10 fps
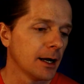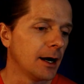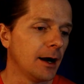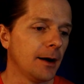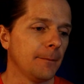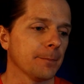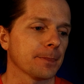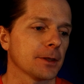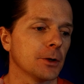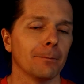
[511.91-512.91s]

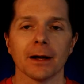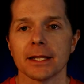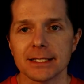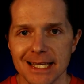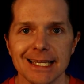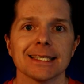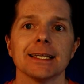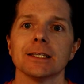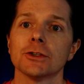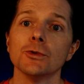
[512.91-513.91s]
You know, Monday's
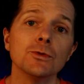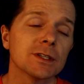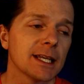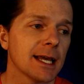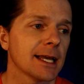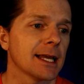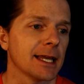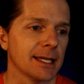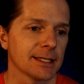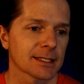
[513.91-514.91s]
easy. Tuesday
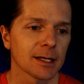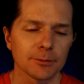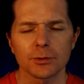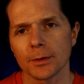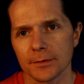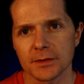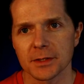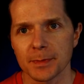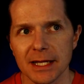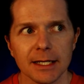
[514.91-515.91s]
is some sort of
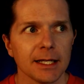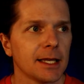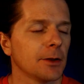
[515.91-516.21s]
speed.